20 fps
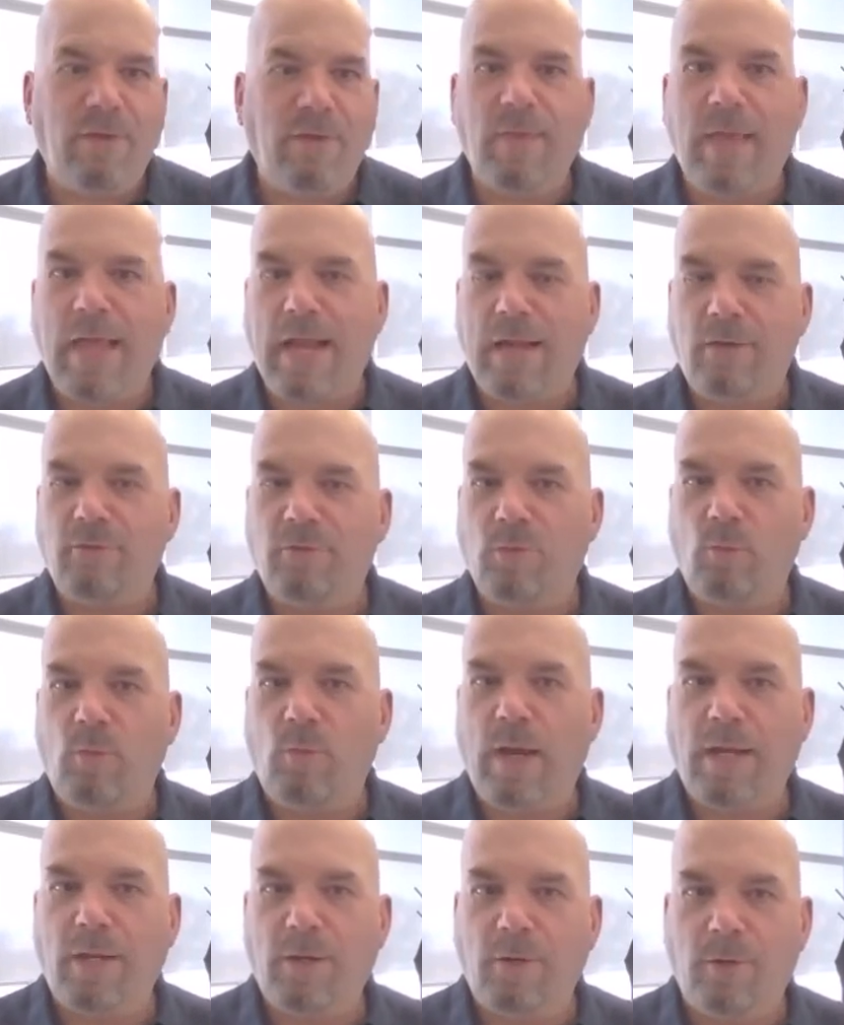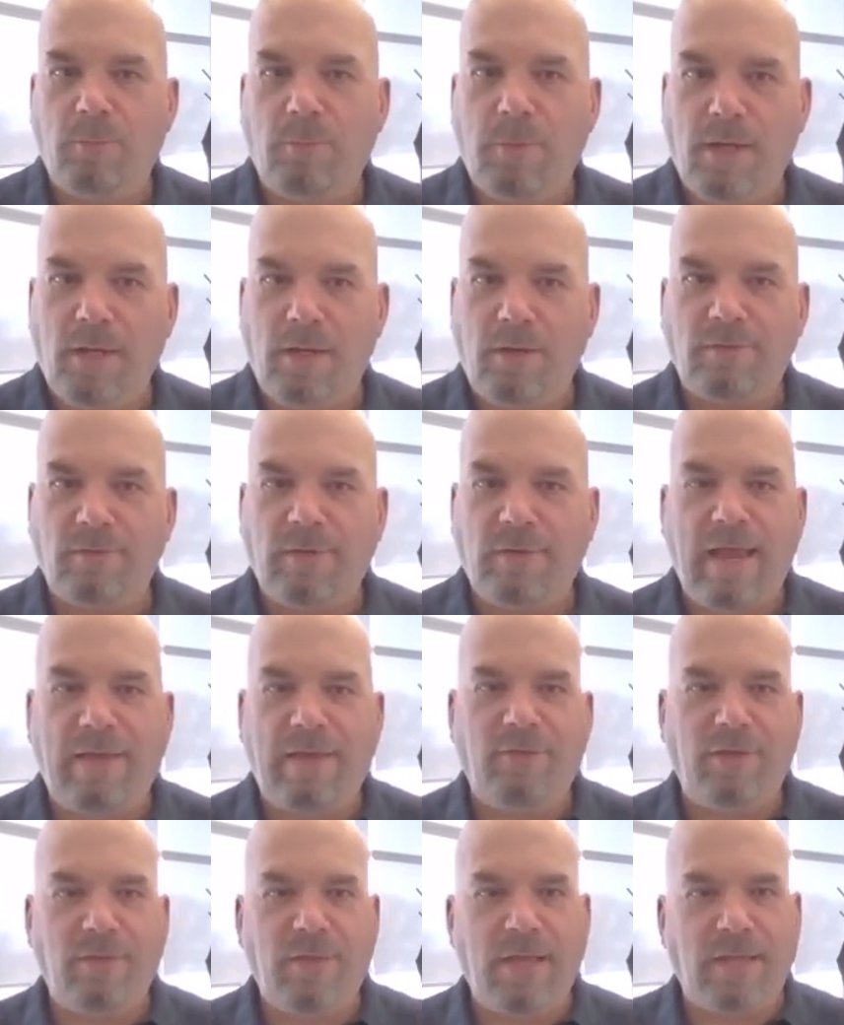that as a regular piece,
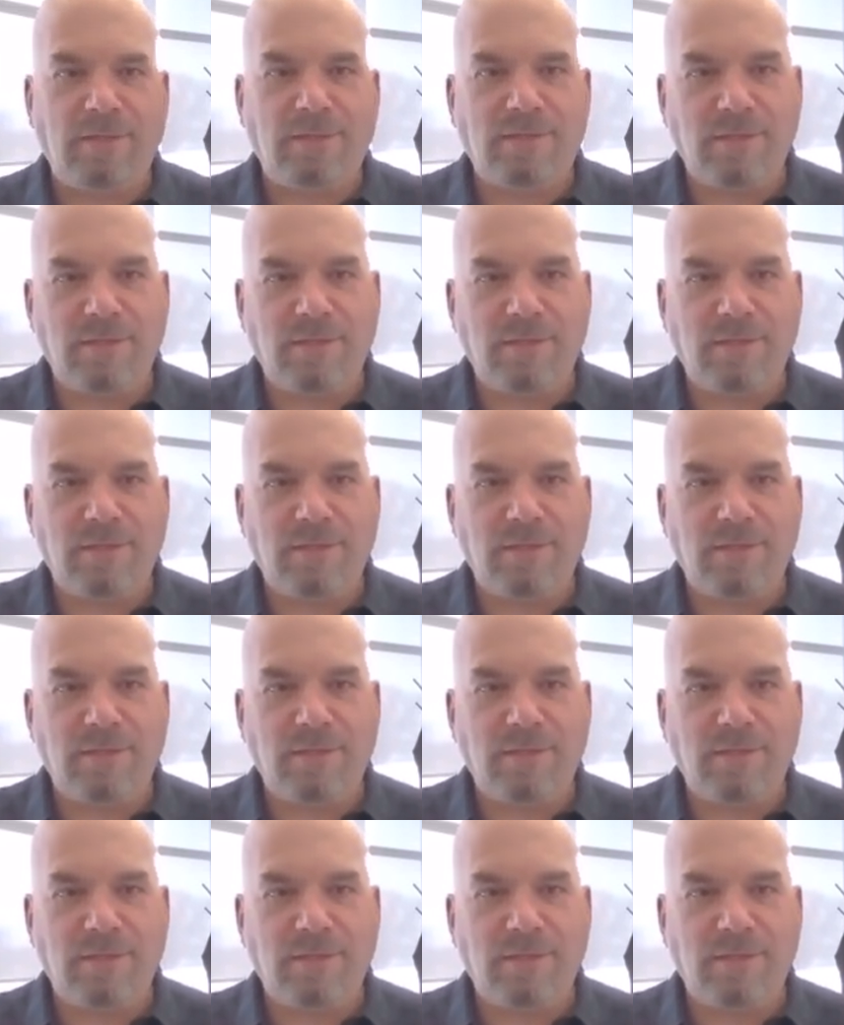having that